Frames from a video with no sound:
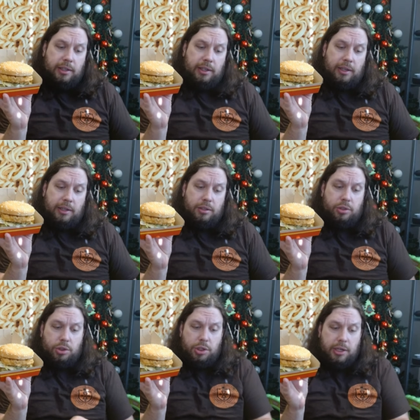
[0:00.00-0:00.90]
the
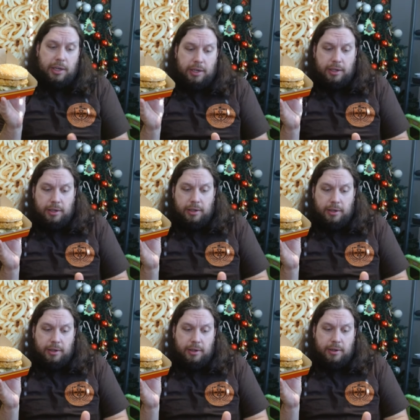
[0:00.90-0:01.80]
chicken
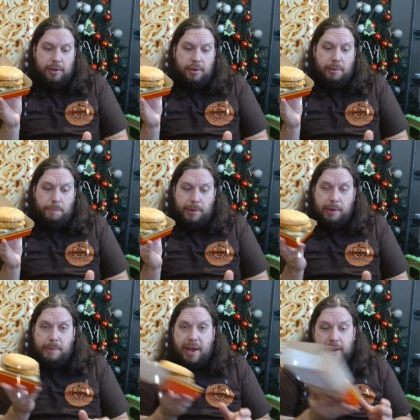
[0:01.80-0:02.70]

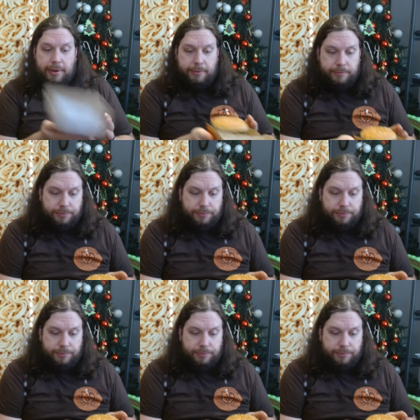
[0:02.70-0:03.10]
Big Mac.